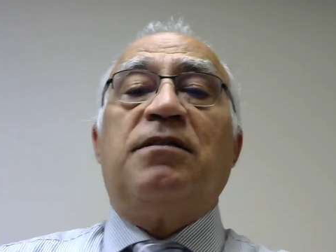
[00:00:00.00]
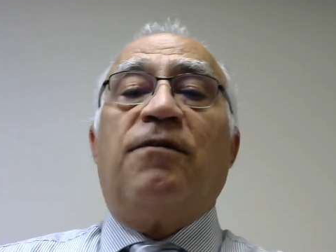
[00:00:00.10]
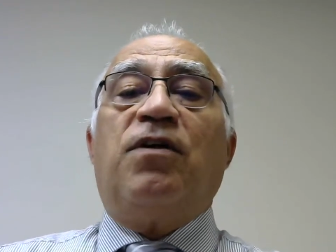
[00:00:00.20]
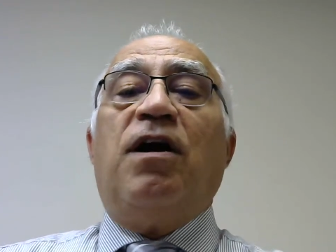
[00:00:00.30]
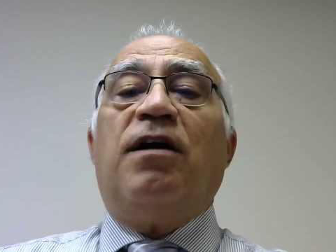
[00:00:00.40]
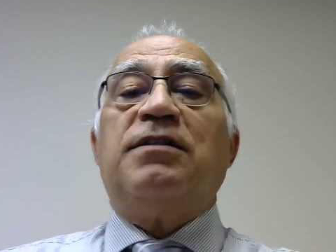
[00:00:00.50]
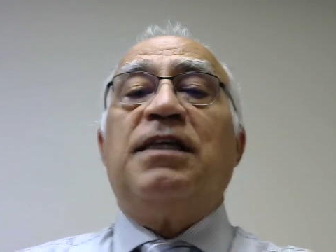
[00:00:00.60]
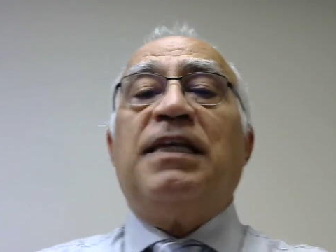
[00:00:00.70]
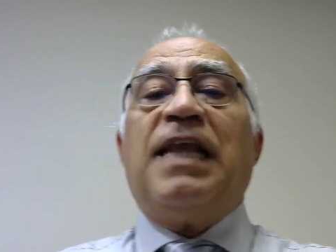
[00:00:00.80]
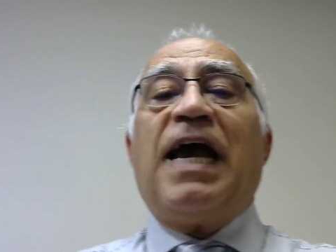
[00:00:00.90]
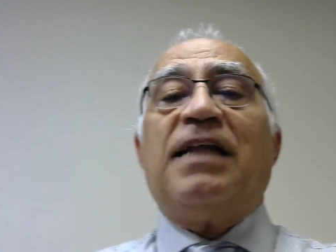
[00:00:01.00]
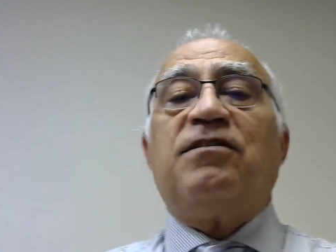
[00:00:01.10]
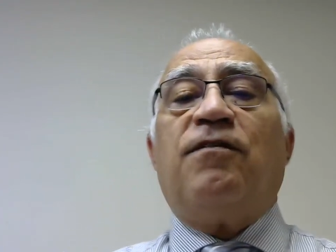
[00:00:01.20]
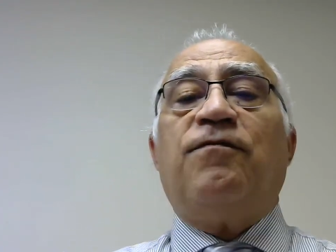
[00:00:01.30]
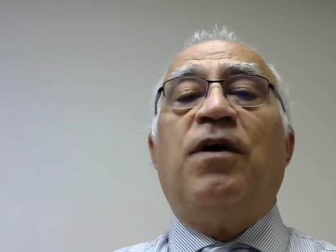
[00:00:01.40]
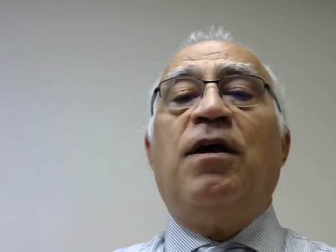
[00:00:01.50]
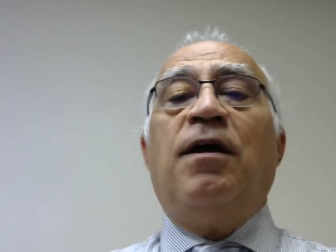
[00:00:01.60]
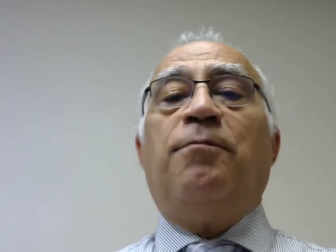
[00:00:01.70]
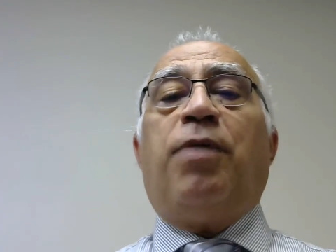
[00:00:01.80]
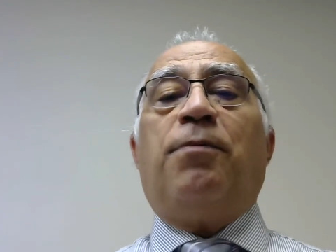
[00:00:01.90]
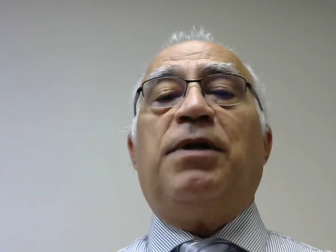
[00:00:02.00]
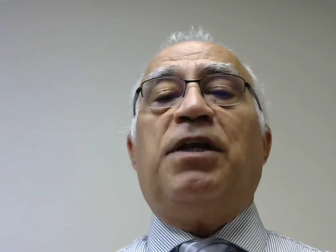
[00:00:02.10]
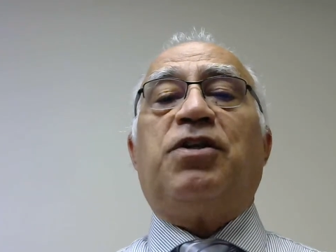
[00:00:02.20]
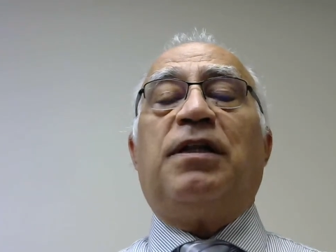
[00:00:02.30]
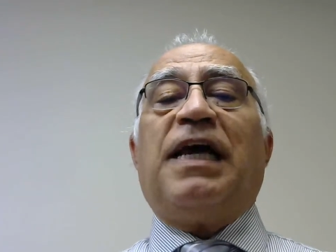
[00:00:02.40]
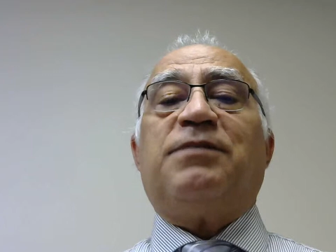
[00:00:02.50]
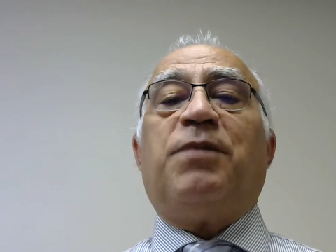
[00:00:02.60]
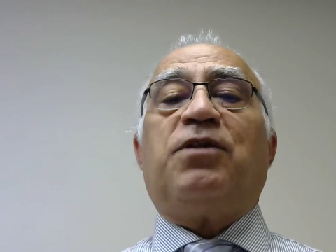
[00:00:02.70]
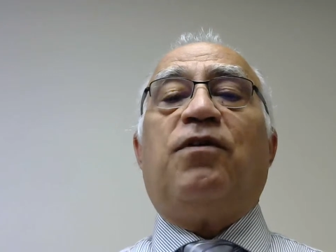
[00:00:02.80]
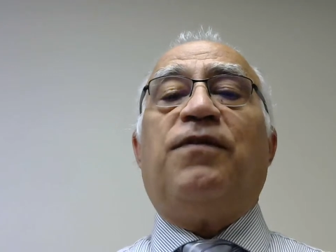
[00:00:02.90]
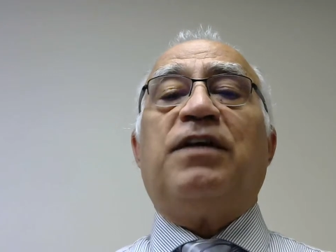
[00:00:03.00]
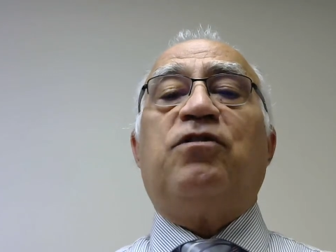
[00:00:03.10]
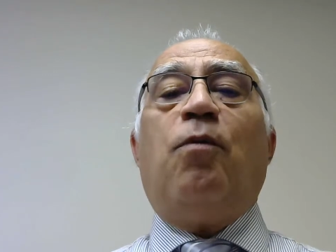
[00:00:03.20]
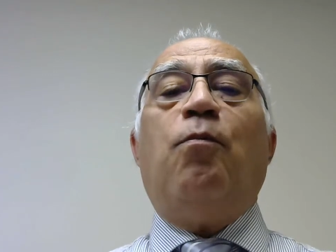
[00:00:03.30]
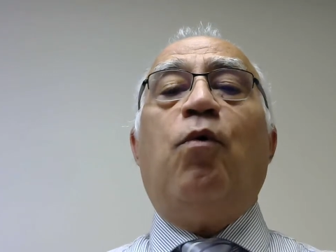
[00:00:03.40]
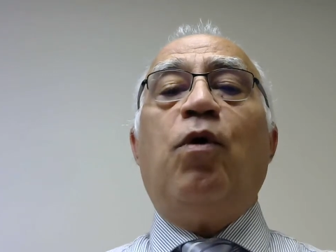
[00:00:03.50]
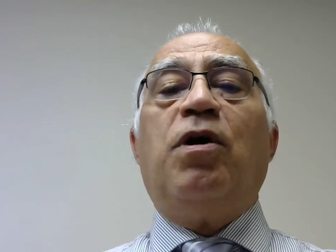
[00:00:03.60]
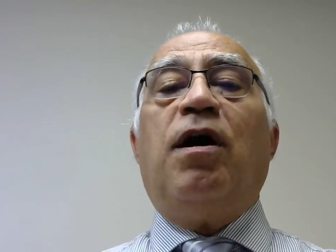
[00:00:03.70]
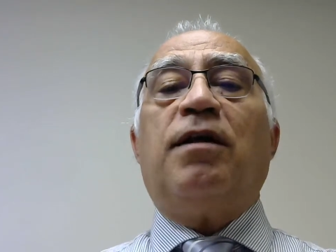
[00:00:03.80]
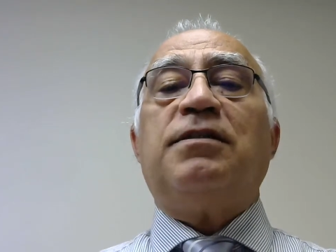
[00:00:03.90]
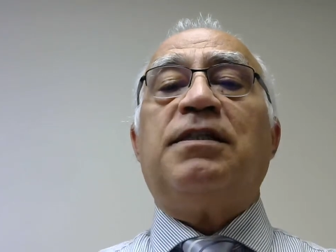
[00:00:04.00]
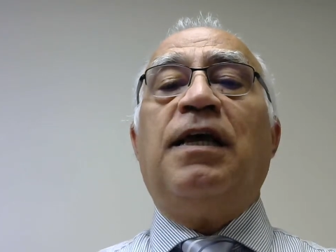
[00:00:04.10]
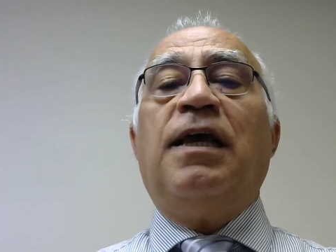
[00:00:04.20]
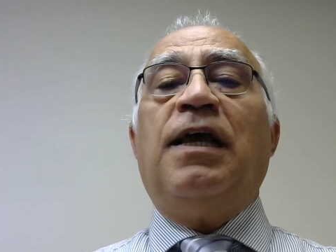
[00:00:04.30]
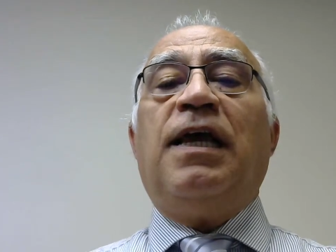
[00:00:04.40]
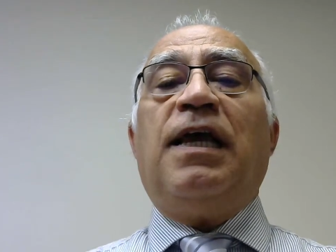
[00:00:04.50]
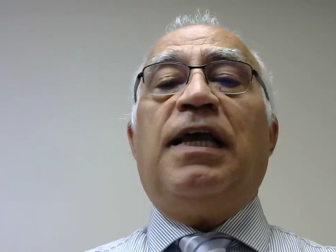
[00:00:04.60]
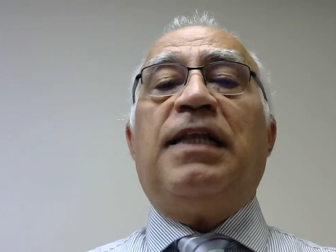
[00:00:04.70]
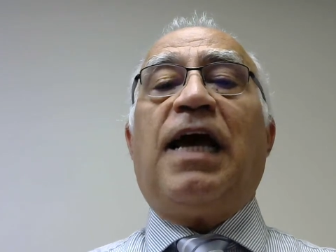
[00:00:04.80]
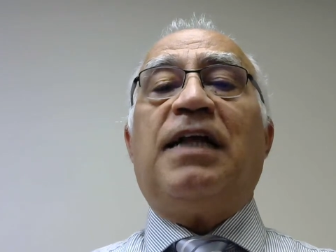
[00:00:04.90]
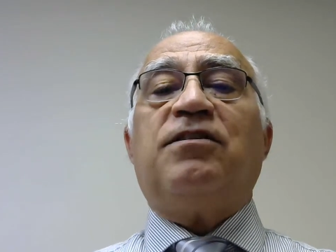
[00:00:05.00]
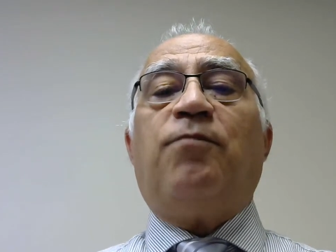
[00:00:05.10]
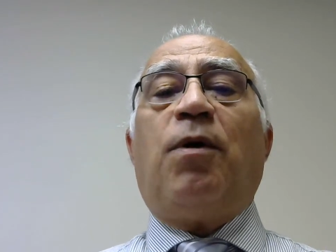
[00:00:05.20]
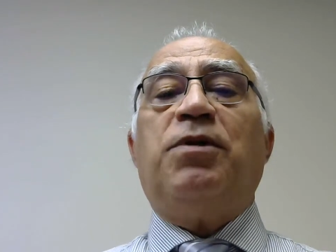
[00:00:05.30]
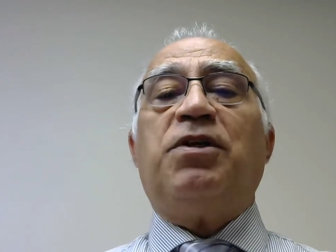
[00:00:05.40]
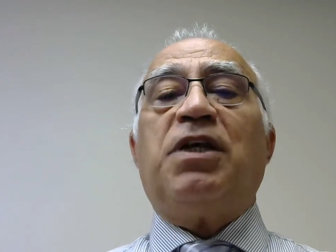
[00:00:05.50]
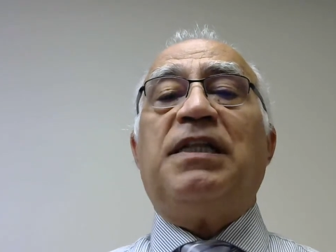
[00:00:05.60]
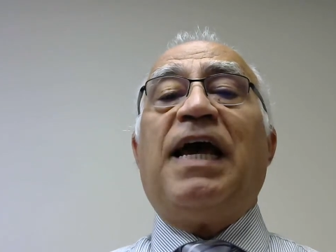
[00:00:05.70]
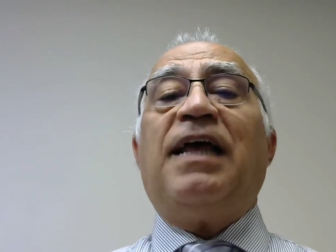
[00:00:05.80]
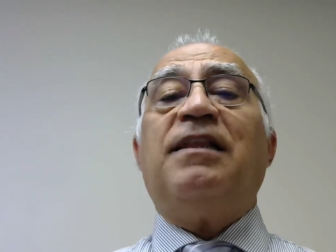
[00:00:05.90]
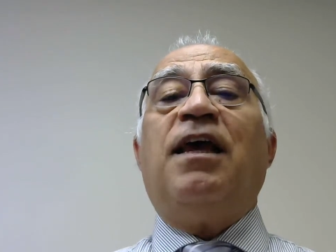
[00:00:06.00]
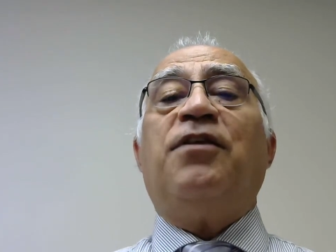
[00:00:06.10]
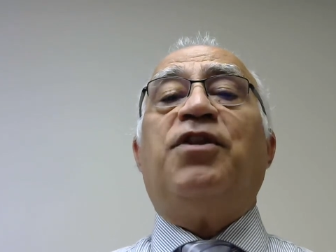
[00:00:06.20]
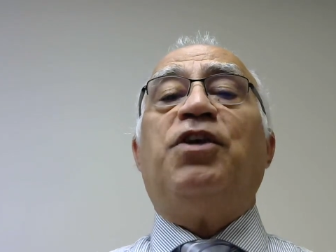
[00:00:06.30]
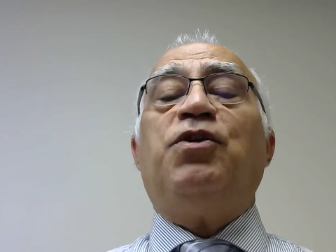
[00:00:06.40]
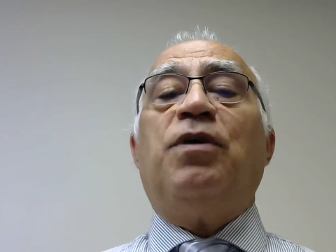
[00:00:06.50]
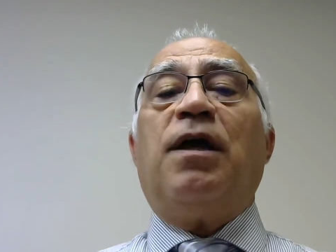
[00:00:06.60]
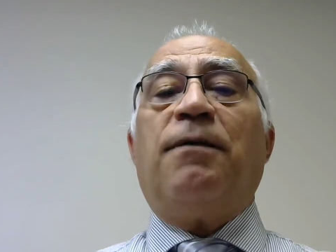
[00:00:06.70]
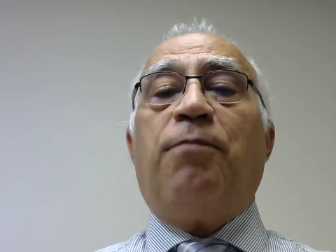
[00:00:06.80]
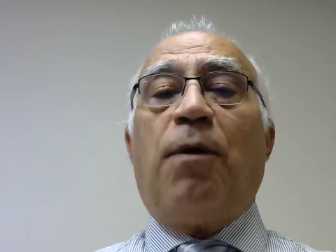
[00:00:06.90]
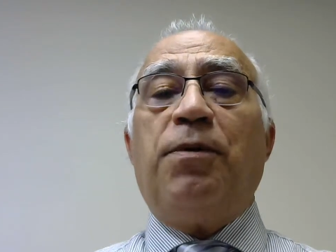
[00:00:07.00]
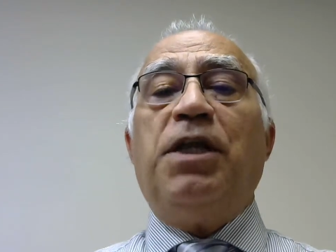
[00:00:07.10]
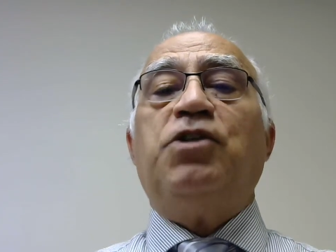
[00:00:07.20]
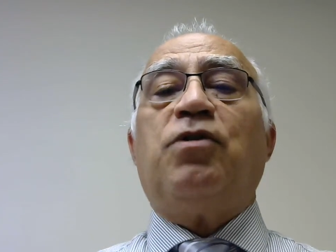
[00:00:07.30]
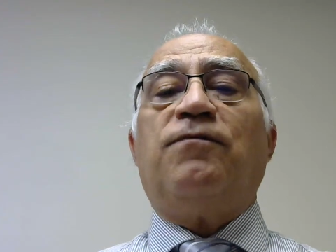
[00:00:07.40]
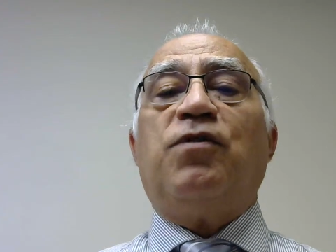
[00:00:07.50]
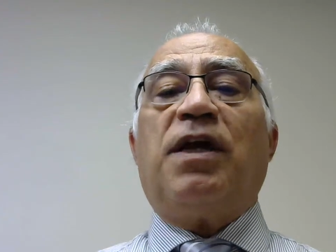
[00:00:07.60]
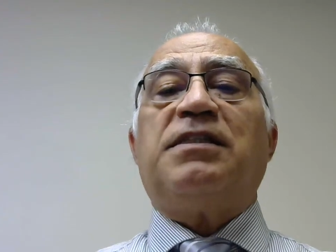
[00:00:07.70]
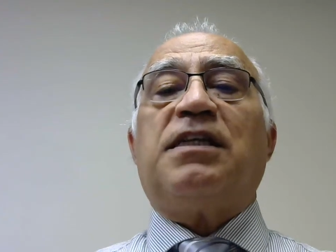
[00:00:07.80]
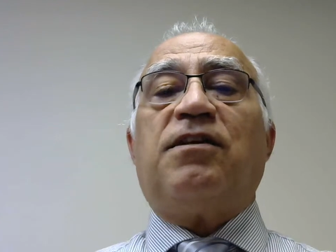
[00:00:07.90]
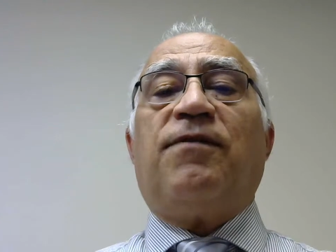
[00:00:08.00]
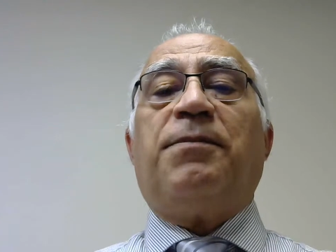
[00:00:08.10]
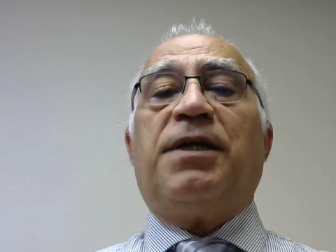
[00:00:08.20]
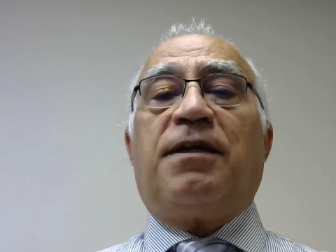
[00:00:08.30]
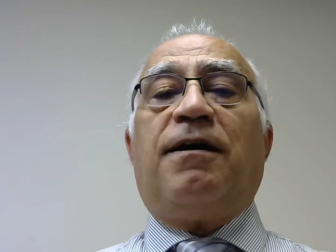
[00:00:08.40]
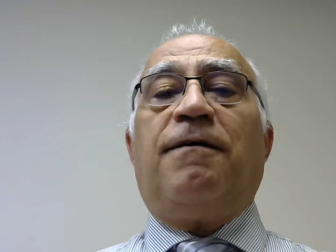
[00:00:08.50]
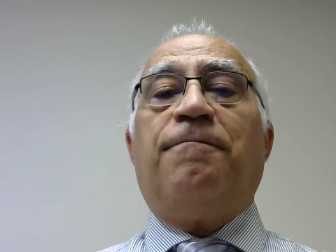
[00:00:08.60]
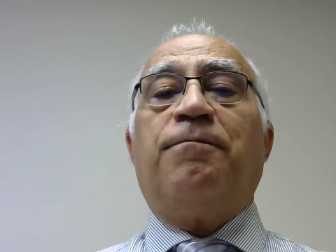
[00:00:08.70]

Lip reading: of guns in the hands of population. As a matter of fact, there are more guns in the hands of population than the population of the United States of America.